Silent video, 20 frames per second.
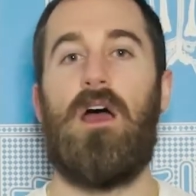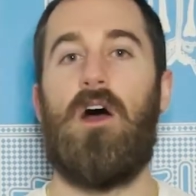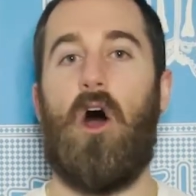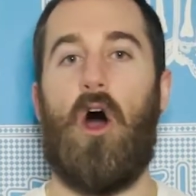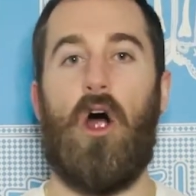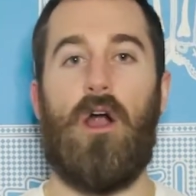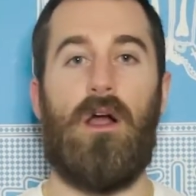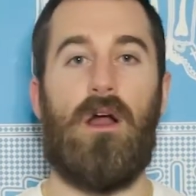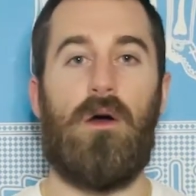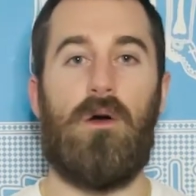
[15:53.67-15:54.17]

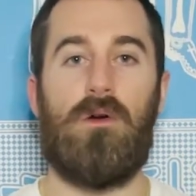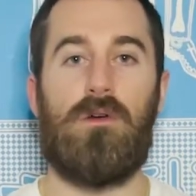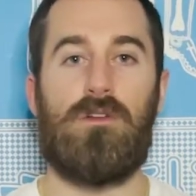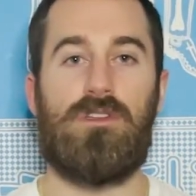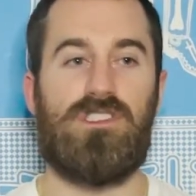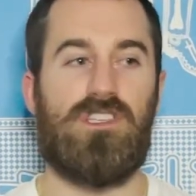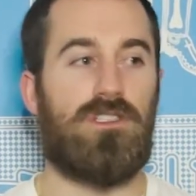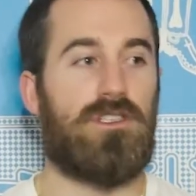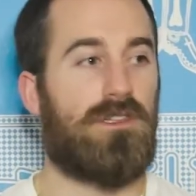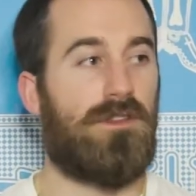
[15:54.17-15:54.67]

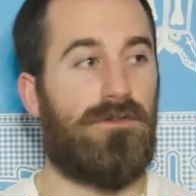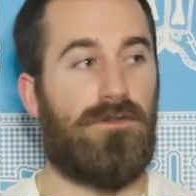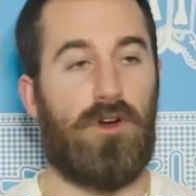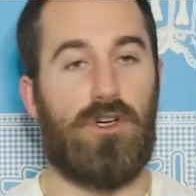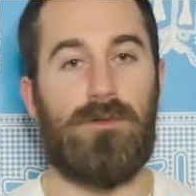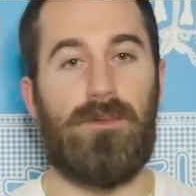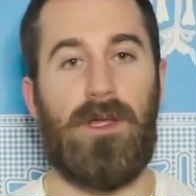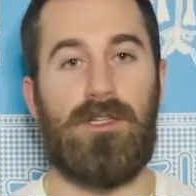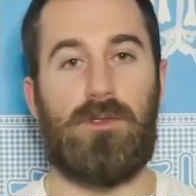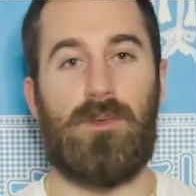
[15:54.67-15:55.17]
because this is the
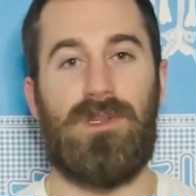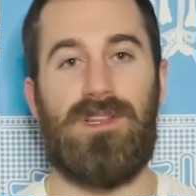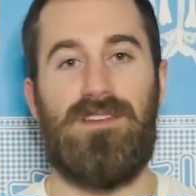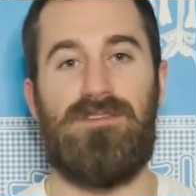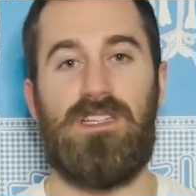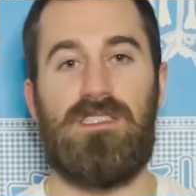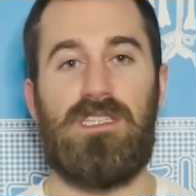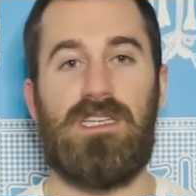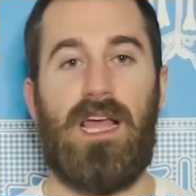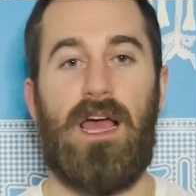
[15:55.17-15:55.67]
first place we
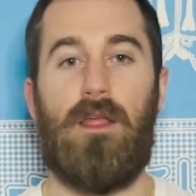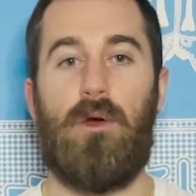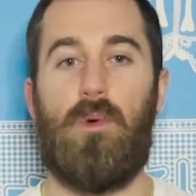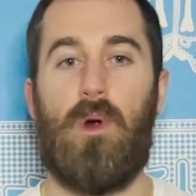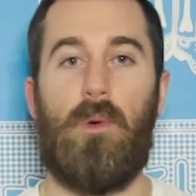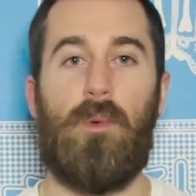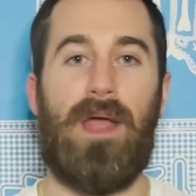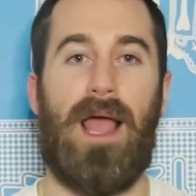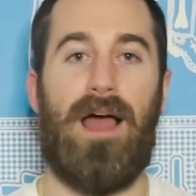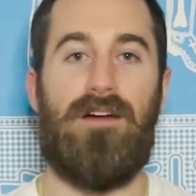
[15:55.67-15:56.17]
lived in together
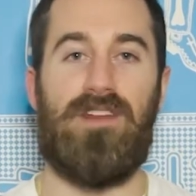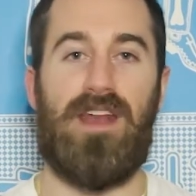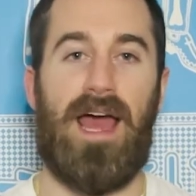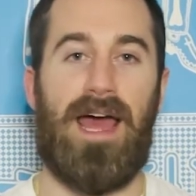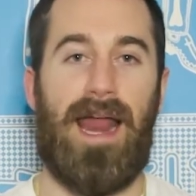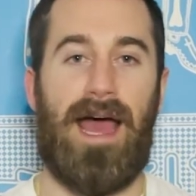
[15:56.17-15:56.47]
where we haven't had